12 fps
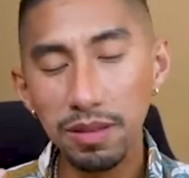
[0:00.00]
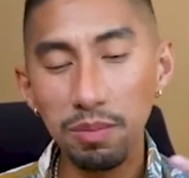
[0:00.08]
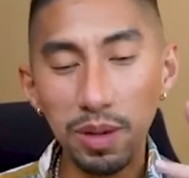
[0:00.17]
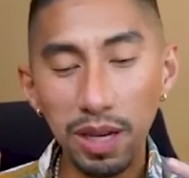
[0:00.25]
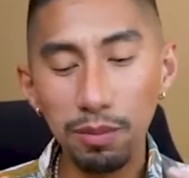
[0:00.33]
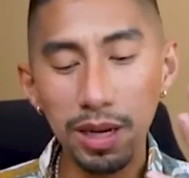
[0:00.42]
they
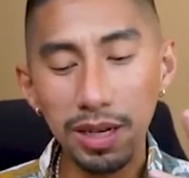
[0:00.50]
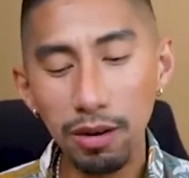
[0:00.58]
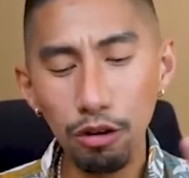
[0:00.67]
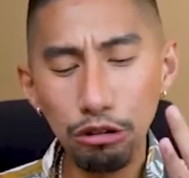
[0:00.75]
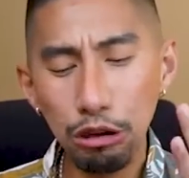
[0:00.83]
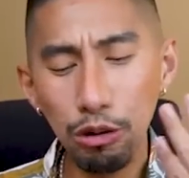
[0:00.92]
become like
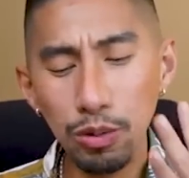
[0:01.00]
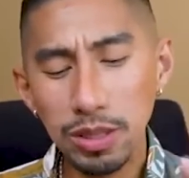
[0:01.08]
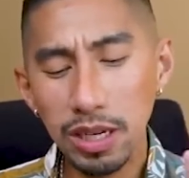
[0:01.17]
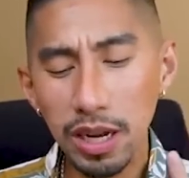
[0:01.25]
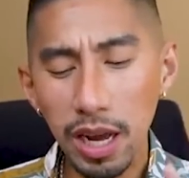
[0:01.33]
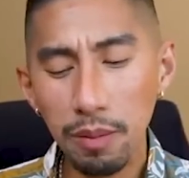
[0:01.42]
oh no
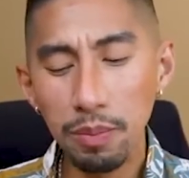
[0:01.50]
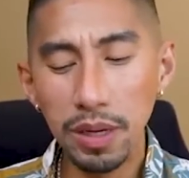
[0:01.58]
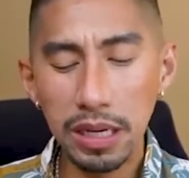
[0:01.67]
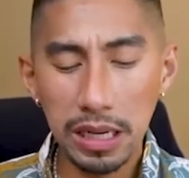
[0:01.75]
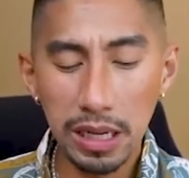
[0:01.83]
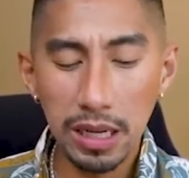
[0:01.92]
what's gonna
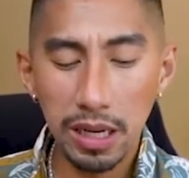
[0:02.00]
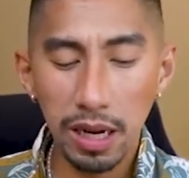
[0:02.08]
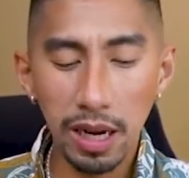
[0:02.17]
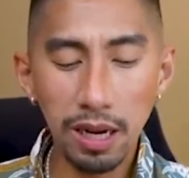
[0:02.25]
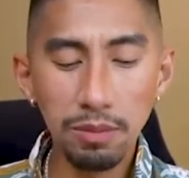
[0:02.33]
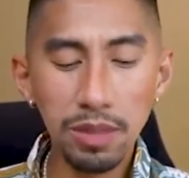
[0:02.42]
happen
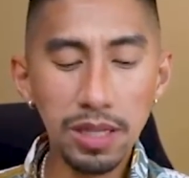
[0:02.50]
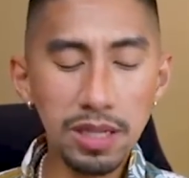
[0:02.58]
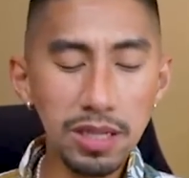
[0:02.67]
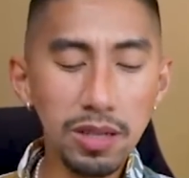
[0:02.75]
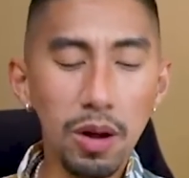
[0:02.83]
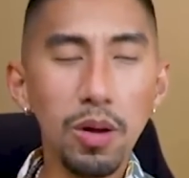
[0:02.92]
um, this
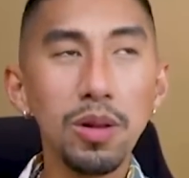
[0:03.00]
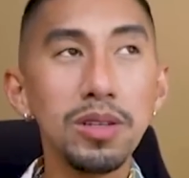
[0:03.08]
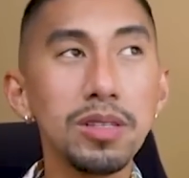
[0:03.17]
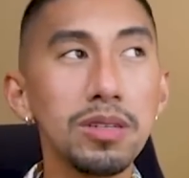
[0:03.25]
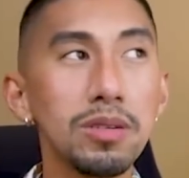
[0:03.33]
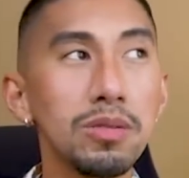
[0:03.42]
is
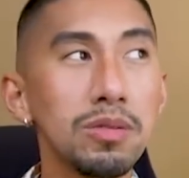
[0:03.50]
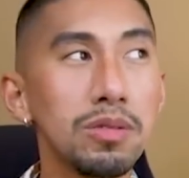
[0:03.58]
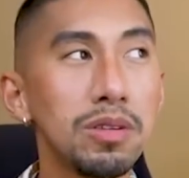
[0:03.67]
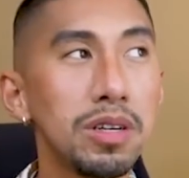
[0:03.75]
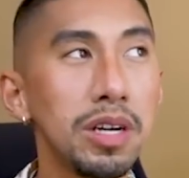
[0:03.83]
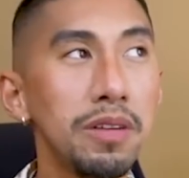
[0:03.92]
also
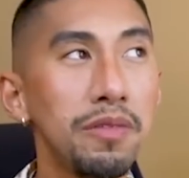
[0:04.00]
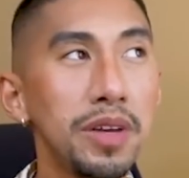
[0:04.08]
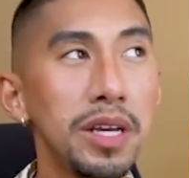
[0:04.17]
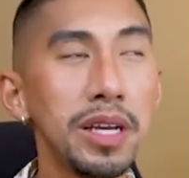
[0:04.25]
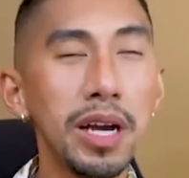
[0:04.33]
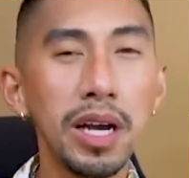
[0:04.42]

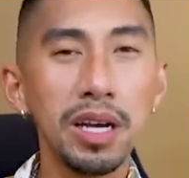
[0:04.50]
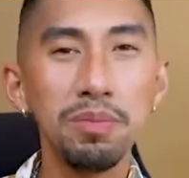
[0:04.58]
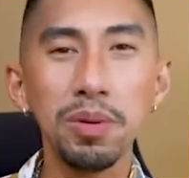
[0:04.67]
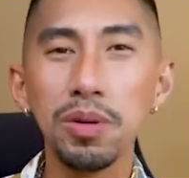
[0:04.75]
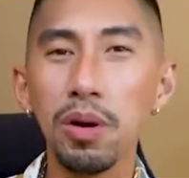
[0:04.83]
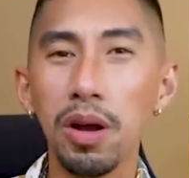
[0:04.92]
giving
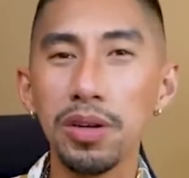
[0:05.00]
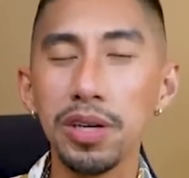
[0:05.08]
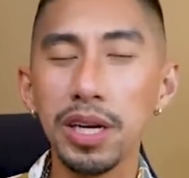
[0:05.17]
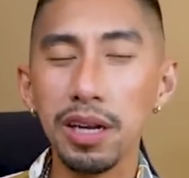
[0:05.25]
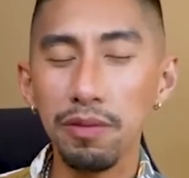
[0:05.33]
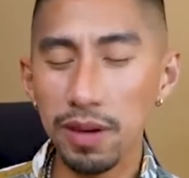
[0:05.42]

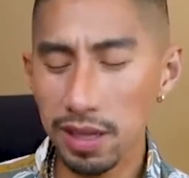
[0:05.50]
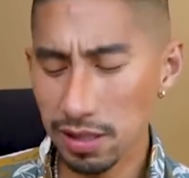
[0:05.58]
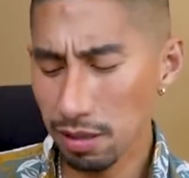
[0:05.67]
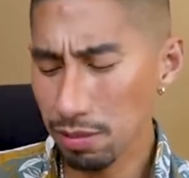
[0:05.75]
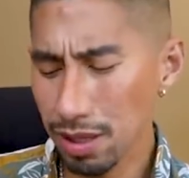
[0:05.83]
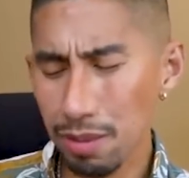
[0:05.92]
hypochondriac I feel like
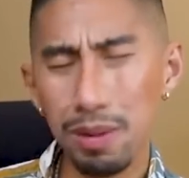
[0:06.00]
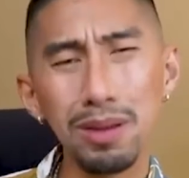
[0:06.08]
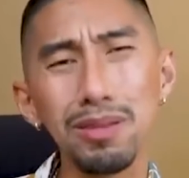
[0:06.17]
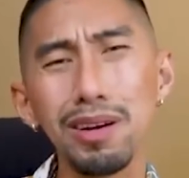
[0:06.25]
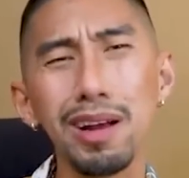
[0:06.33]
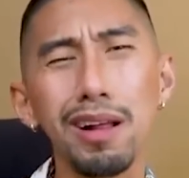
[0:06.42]
something
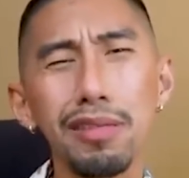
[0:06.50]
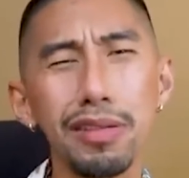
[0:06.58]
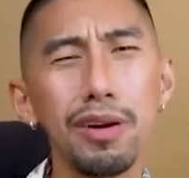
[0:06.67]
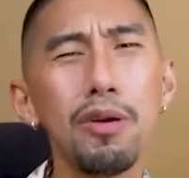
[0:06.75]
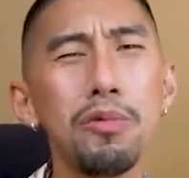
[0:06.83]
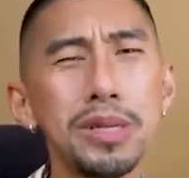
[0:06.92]
about their health
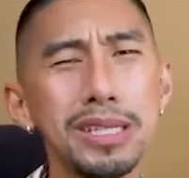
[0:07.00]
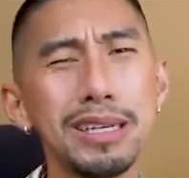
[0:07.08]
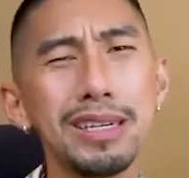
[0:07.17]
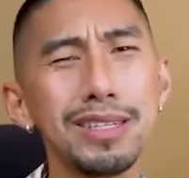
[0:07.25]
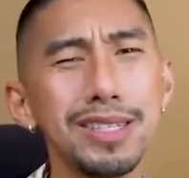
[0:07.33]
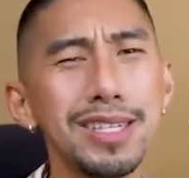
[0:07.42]
they're always
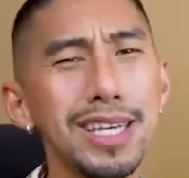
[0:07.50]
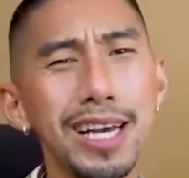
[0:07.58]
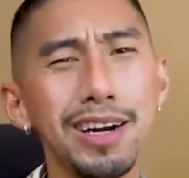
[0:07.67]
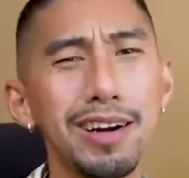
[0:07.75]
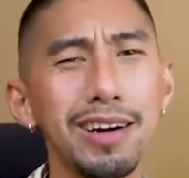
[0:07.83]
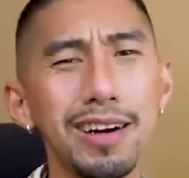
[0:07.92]
like in a
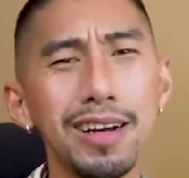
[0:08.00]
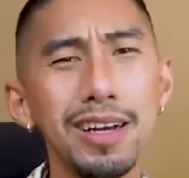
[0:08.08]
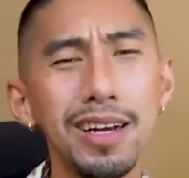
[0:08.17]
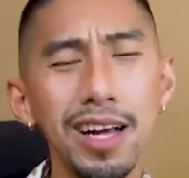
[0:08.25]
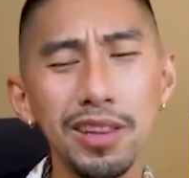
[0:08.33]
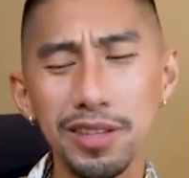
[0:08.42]
scare
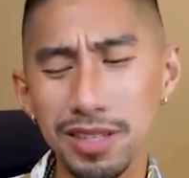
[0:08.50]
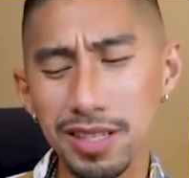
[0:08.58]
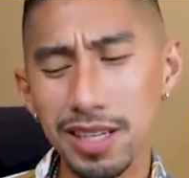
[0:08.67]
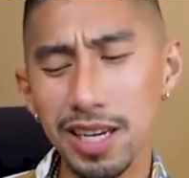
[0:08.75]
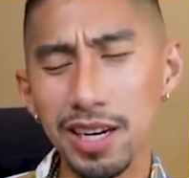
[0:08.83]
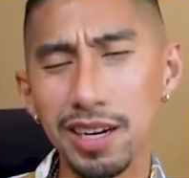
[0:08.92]
health
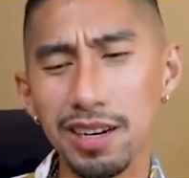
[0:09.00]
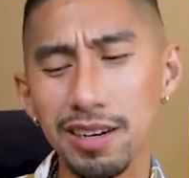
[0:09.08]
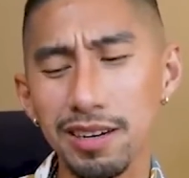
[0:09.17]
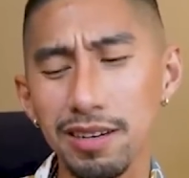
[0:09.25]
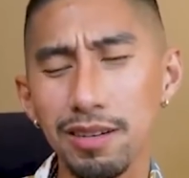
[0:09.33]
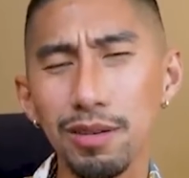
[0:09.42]
scare
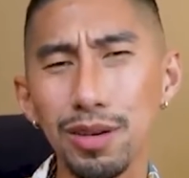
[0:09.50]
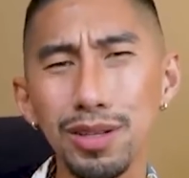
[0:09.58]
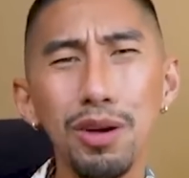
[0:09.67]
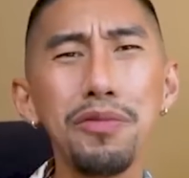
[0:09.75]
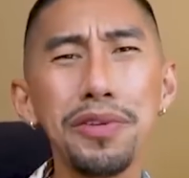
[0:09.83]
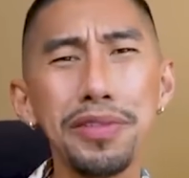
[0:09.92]
okay
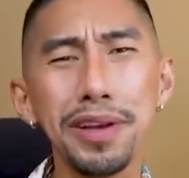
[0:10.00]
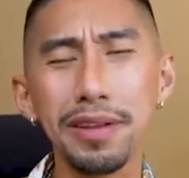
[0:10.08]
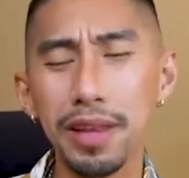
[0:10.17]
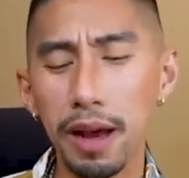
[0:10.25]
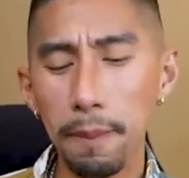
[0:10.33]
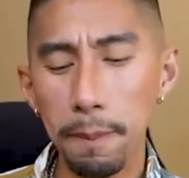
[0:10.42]
they
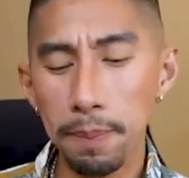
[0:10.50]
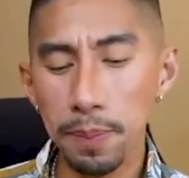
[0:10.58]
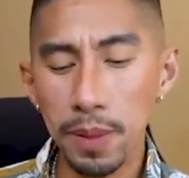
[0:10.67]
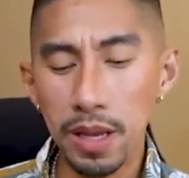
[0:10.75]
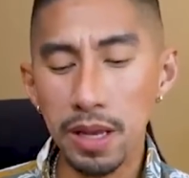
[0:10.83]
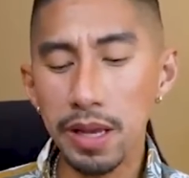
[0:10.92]
overthink that
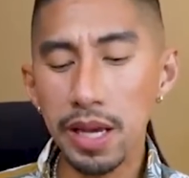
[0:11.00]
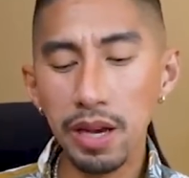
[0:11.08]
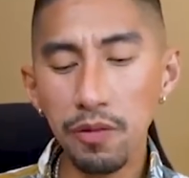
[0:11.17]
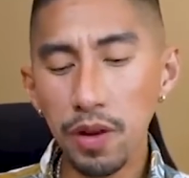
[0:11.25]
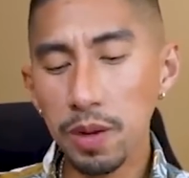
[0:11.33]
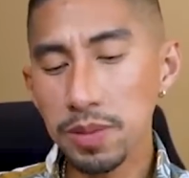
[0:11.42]
King
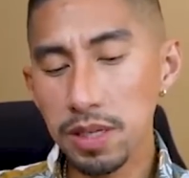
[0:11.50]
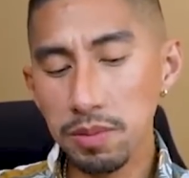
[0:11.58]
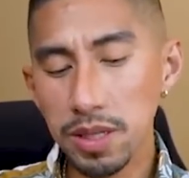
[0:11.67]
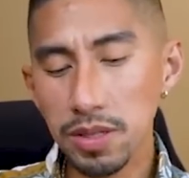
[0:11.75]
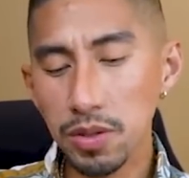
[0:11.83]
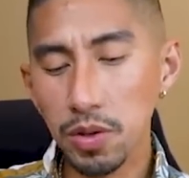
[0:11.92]
of Cups can
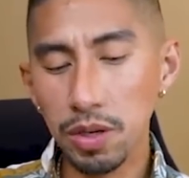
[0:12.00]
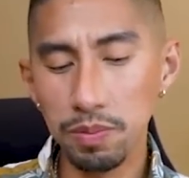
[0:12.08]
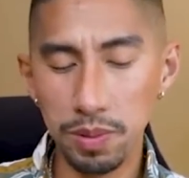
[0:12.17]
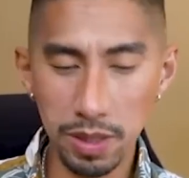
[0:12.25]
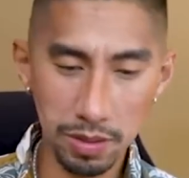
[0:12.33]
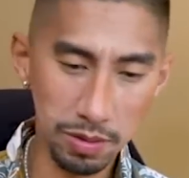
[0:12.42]
be a
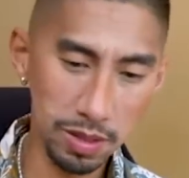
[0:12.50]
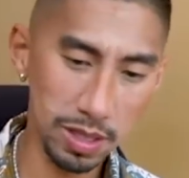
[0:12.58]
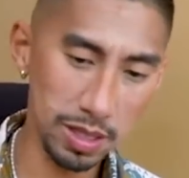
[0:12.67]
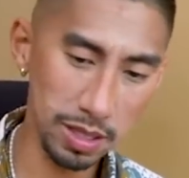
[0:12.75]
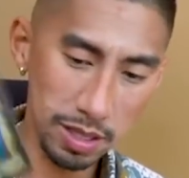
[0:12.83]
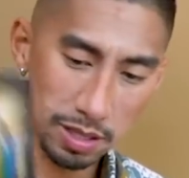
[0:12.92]
Scorpio
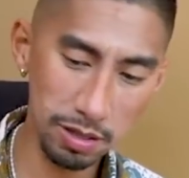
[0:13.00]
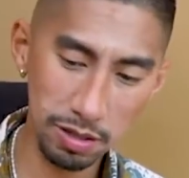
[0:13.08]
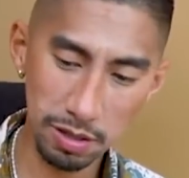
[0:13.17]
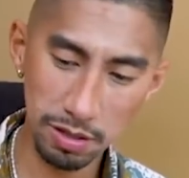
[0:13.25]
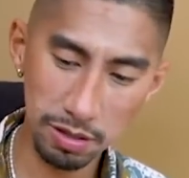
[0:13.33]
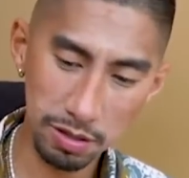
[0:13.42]

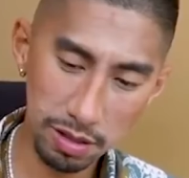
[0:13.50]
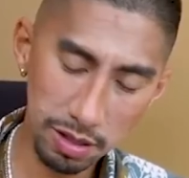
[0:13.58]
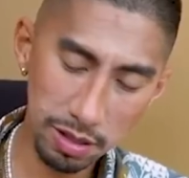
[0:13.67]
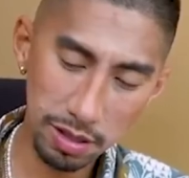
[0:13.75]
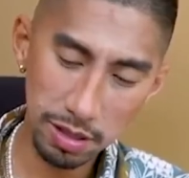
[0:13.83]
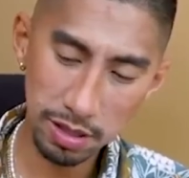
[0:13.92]
here
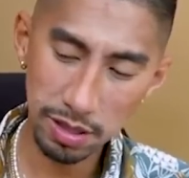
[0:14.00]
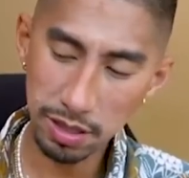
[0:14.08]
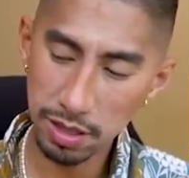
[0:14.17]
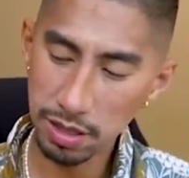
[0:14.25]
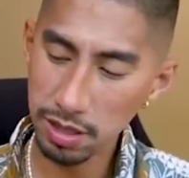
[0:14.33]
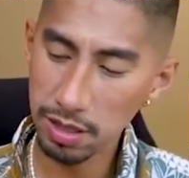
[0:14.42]
let's
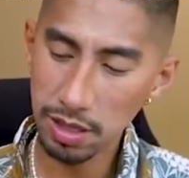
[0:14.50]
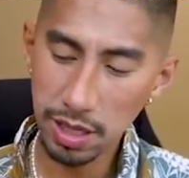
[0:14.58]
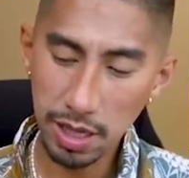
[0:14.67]
see